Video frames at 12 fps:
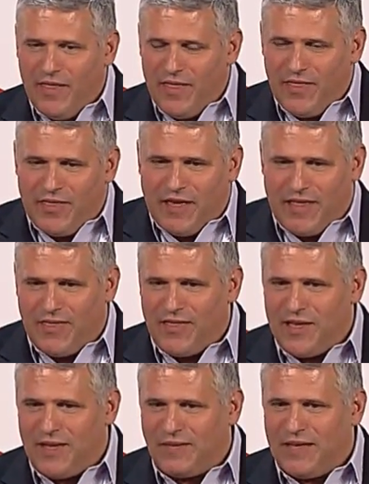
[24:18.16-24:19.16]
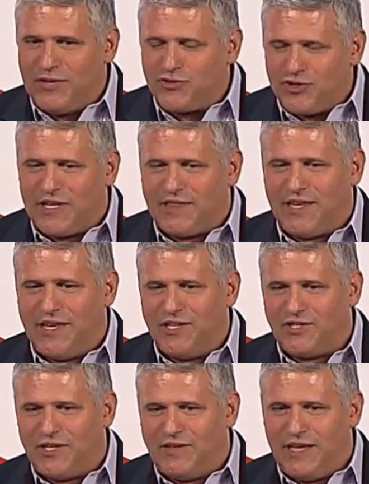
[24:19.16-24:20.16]
the interesting thing
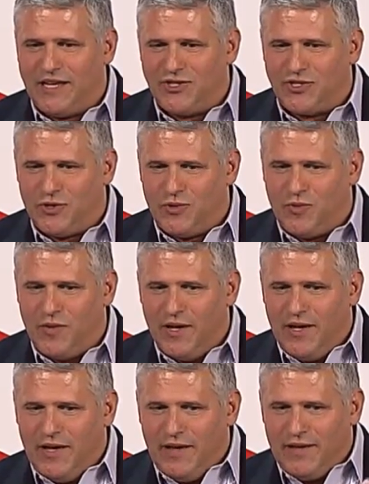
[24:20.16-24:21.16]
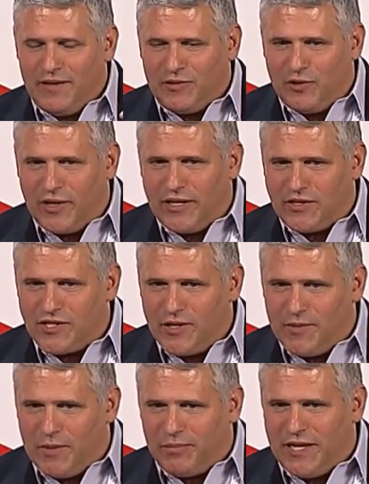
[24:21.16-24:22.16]
is to look at
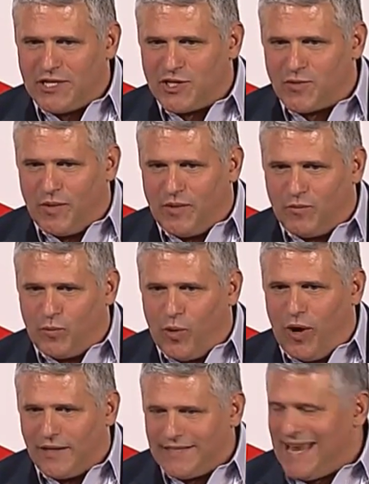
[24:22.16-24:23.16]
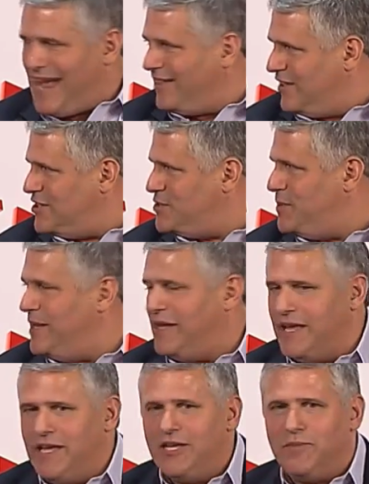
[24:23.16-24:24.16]
some of the places where raw talent is being
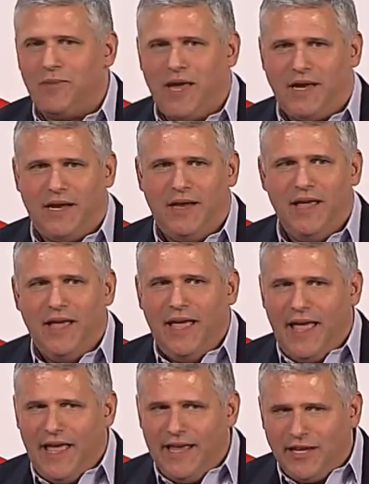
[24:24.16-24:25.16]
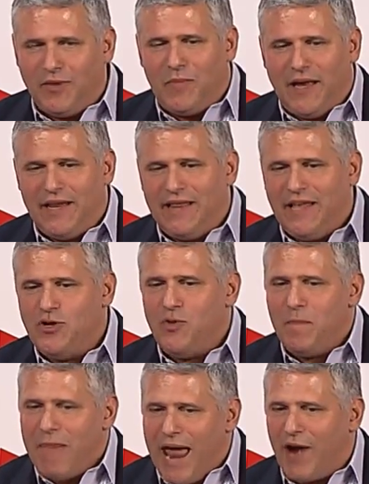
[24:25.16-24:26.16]
incubated, and then you
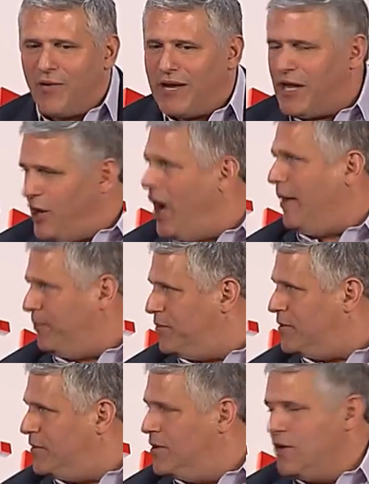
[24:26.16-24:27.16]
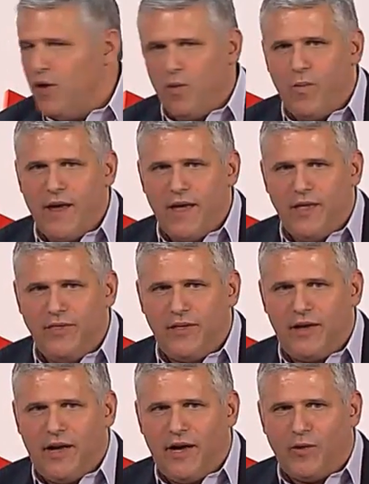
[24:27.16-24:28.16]
marry it up
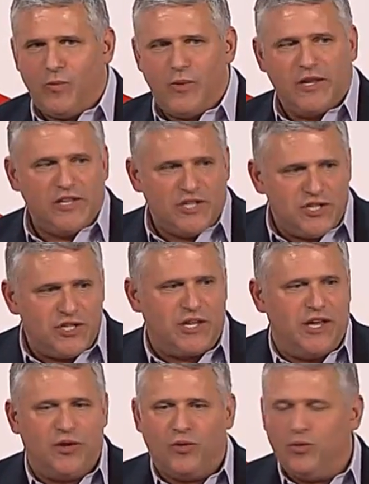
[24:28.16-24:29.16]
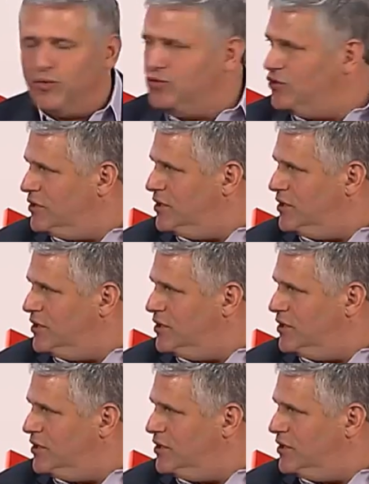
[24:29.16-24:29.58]
with a really skilled,